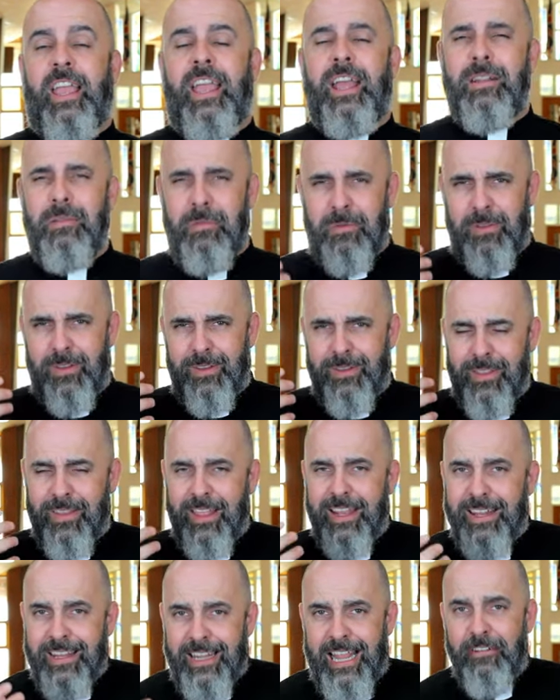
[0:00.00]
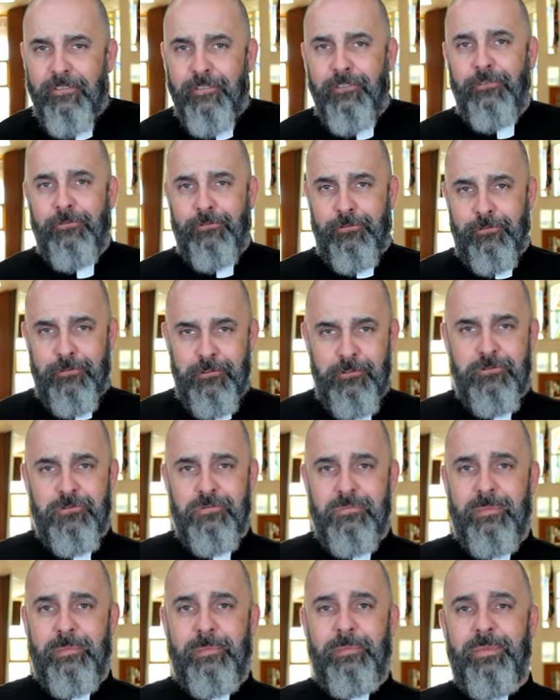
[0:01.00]
And they left
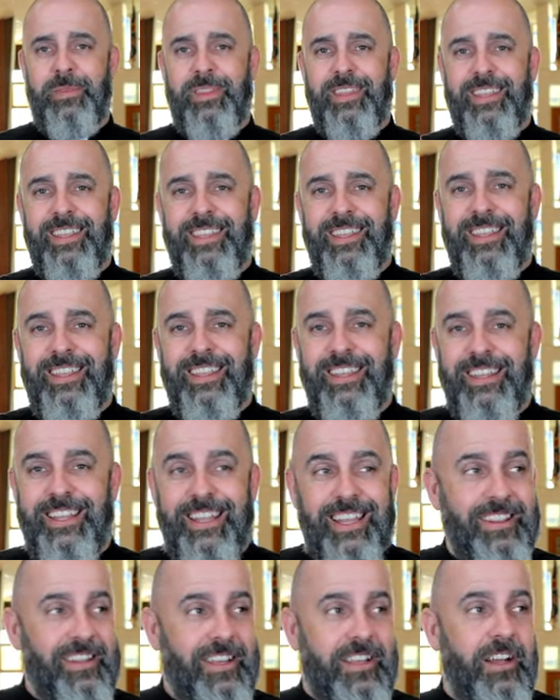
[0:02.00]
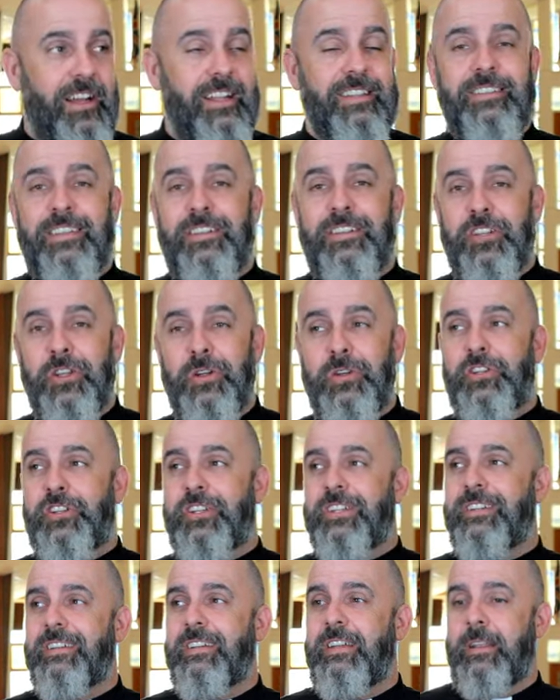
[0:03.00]
room in the
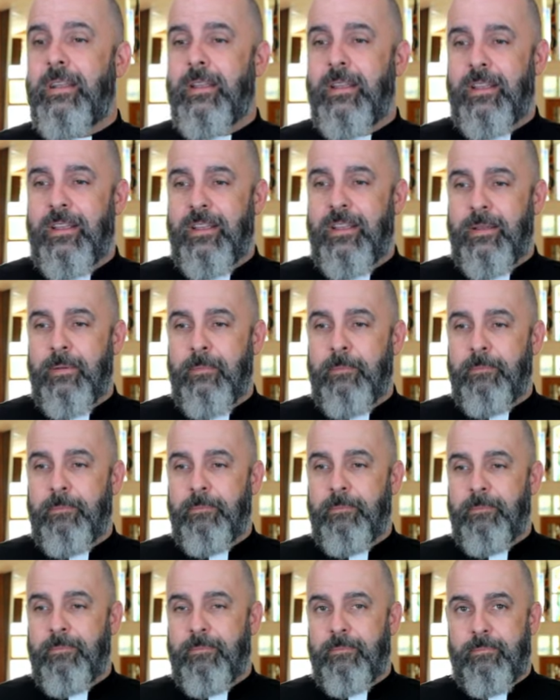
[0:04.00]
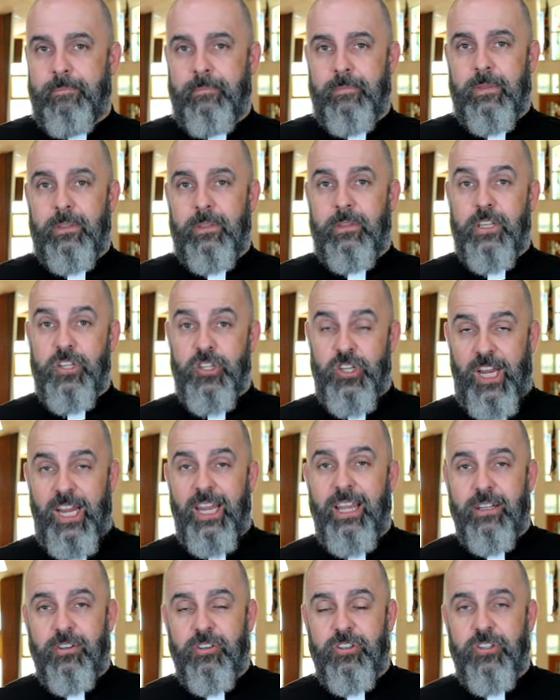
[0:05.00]
Constitution to
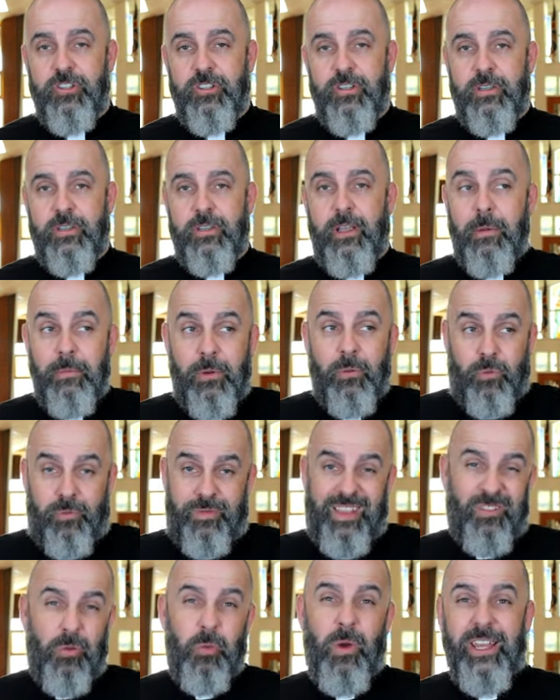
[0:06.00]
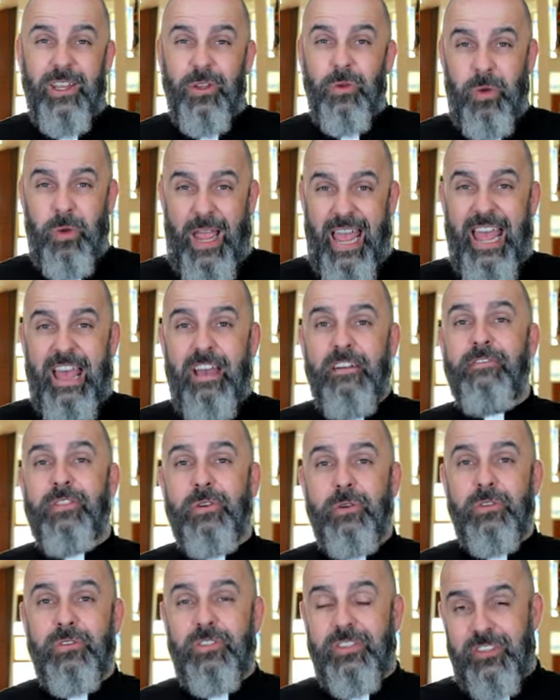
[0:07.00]
change. I mean, that's why you have
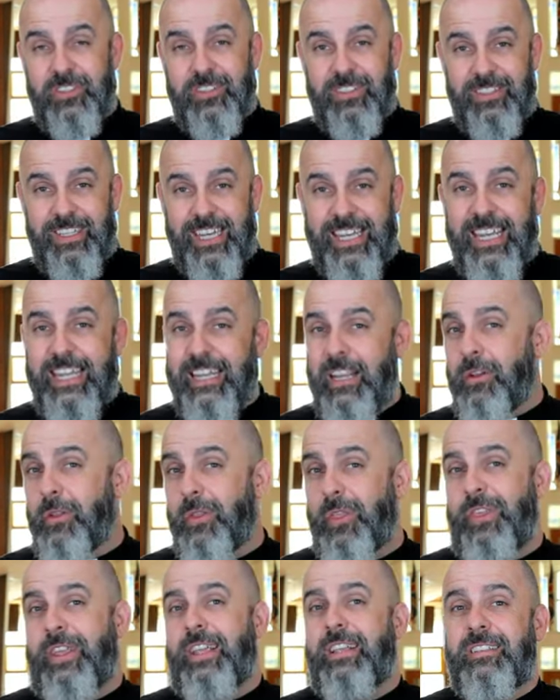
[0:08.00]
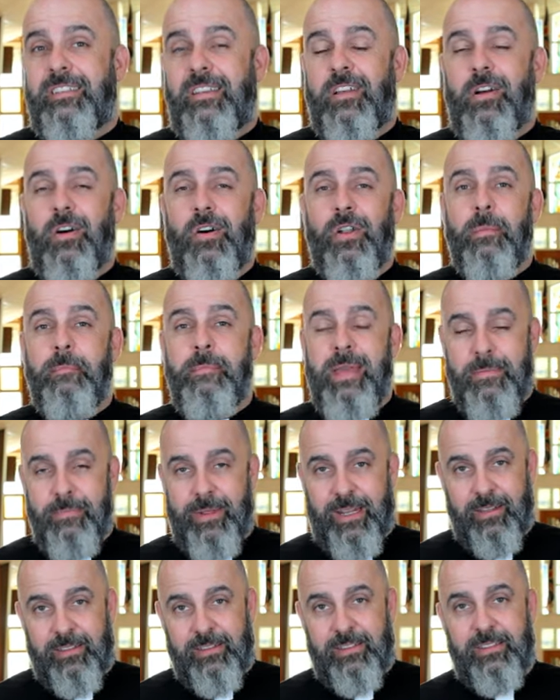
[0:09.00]
those sticky little things called
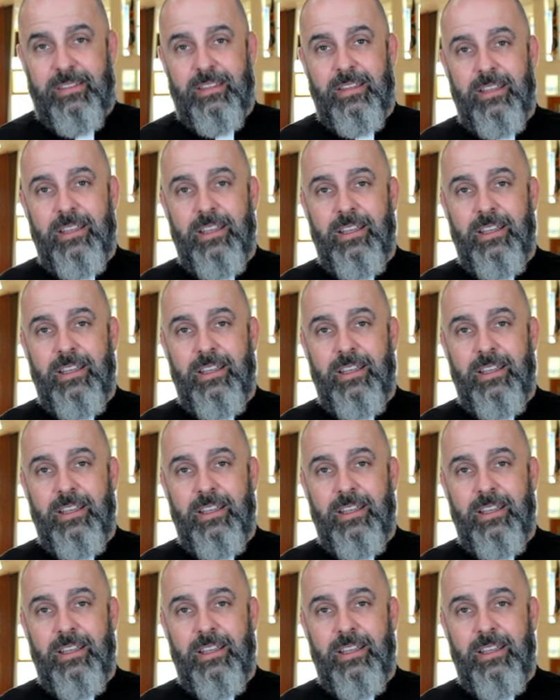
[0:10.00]
amendments.